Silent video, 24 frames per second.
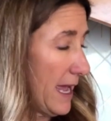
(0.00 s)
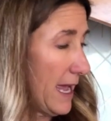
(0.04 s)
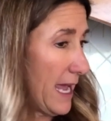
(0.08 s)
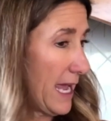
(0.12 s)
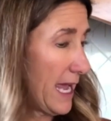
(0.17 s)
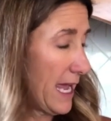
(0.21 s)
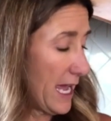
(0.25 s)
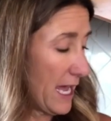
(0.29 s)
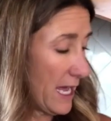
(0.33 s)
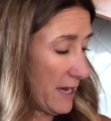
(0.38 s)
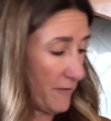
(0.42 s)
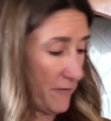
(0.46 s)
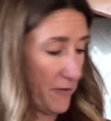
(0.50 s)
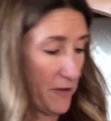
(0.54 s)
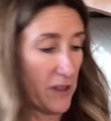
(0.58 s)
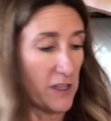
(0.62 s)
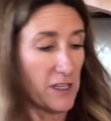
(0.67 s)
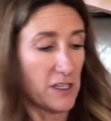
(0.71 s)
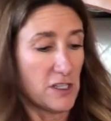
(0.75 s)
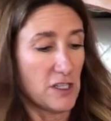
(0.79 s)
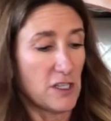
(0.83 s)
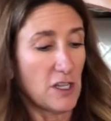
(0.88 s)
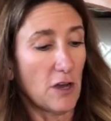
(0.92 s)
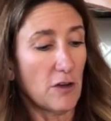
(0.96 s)
And for the
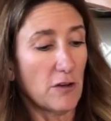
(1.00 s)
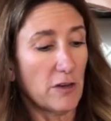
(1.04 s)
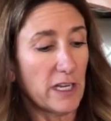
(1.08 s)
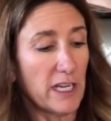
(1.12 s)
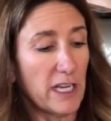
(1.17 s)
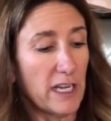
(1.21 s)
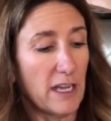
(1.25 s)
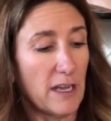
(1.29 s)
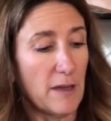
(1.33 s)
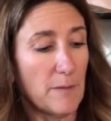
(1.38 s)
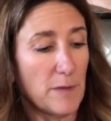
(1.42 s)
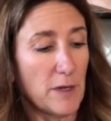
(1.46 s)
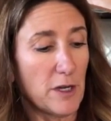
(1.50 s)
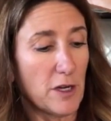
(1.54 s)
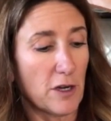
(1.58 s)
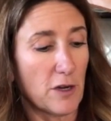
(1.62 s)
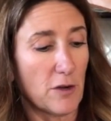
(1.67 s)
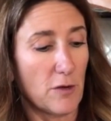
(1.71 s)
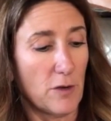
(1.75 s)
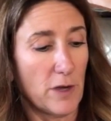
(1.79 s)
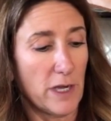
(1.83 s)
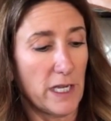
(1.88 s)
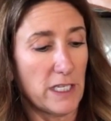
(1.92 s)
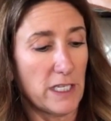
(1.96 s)
sodium, you're
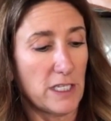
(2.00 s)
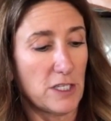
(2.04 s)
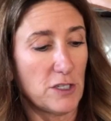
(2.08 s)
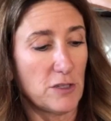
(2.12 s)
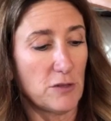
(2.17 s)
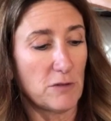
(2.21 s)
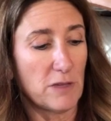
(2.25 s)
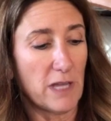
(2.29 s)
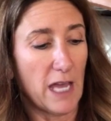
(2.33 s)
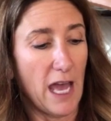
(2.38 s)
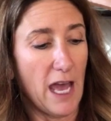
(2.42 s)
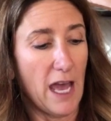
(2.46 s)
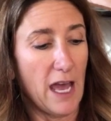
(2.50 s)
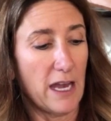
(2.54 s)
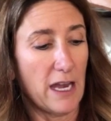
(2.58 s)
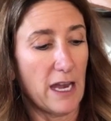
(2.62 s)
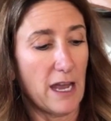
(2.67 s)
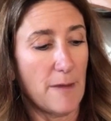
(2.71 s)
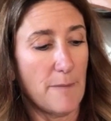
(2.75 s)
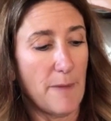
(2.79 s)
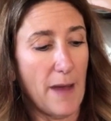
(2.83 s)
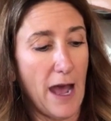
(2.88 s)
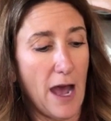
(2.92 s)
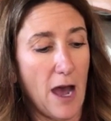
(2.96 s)
going to get
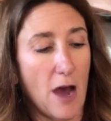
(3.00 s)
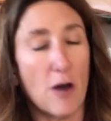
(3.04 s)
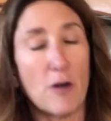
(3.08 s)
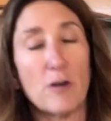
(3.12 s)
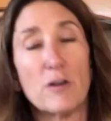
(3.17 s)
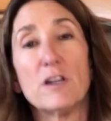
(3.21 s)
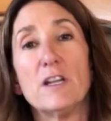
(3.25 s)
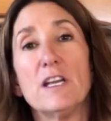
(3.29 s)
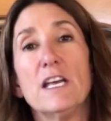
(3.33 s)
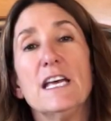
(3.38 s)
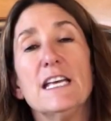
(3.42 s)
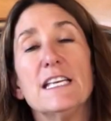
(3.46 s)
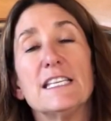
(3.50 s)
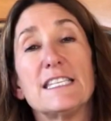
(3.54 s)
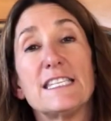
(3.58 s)
about